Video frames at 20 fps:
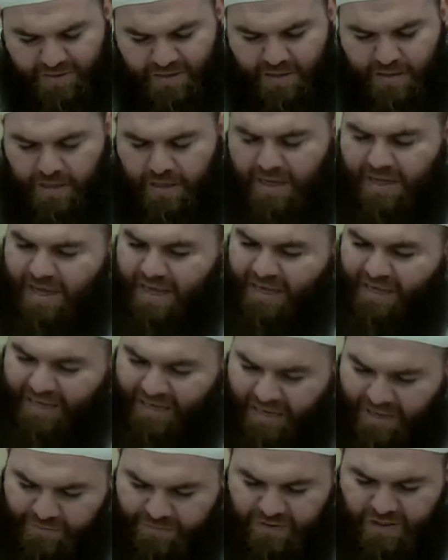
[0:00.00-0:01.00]
it, he
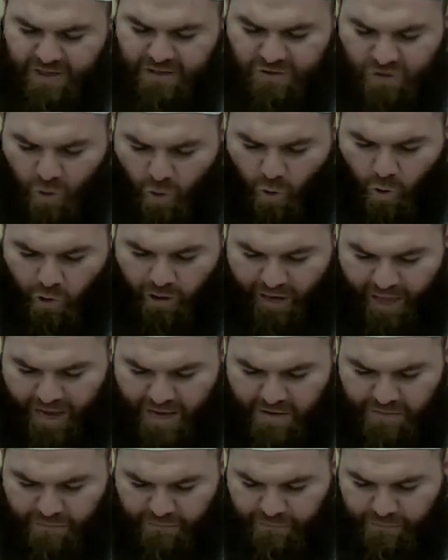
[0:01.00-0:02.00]
lives his whole
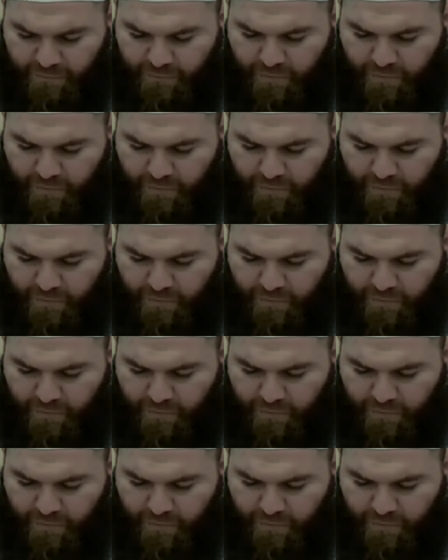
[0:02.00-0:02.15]
life,